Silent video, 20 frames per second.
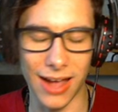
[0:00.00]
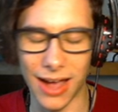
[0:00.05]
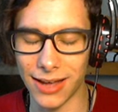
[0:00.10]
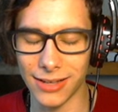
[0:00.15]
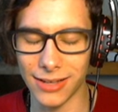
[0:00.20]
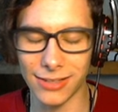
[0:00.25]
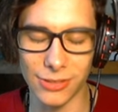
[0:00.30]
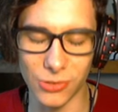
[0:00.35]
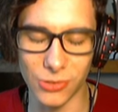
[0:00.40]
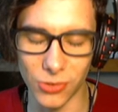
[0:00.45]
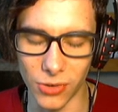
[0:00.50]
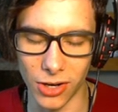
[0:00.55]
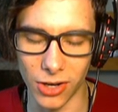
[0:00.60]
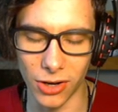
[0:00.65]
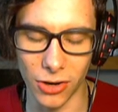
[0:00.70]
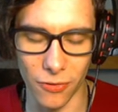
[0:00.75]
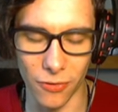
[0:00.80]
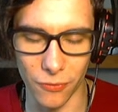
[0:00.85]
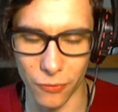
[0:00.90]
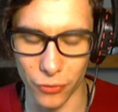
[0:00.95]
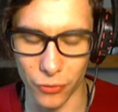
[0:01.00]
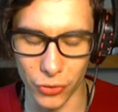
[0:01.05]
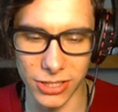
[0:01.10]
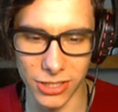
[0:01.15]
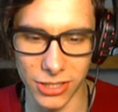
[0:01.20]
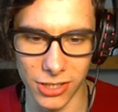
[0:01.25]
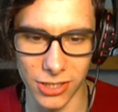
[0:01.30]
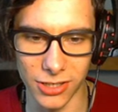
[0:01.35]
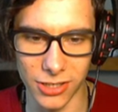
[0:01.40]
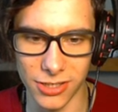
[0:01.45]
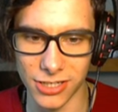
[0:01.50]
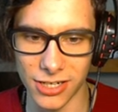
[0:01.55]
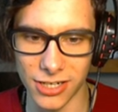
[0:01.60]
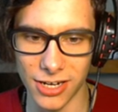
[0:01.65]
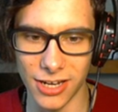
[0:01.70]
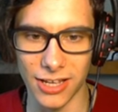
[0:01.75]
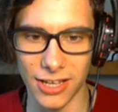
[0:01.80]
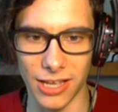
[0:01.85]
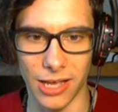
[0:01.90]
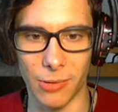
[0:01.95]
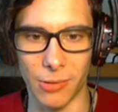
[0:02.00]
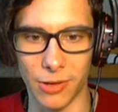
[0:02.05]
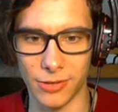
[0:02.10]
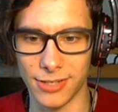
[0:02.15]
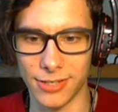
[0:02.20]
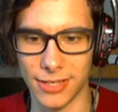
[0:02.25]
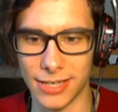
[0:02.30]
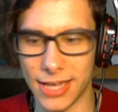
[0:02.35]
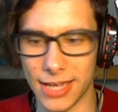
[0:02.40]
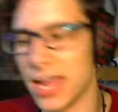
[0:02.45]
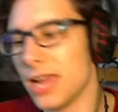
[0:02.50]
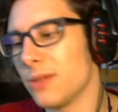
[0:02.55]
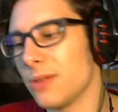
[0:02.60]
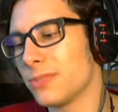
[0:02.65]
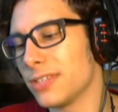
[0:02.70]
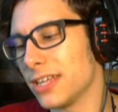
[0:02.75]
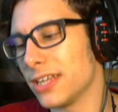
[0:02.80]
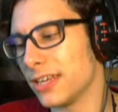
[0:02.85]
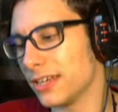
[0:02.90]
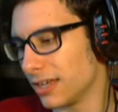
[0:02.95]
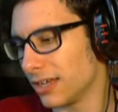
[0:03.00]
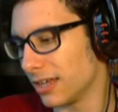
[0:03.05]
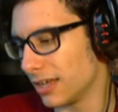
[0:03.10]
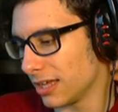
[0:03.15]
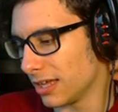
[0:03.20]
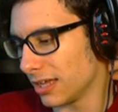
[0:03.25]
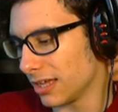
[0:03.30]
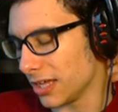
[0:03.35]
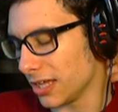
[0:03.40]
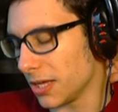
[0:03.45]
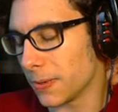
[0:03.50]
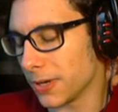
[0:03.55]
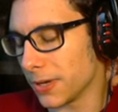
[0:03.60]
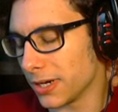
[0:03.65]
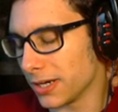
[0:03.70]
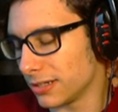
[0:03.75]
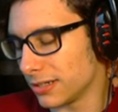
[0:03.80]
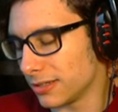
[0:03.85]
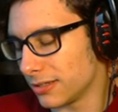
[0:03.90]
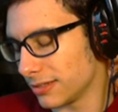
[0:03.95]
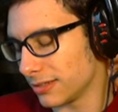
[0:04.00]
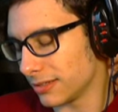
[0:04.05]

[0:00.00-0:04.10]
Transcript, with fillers: I do a lot of research about the games and even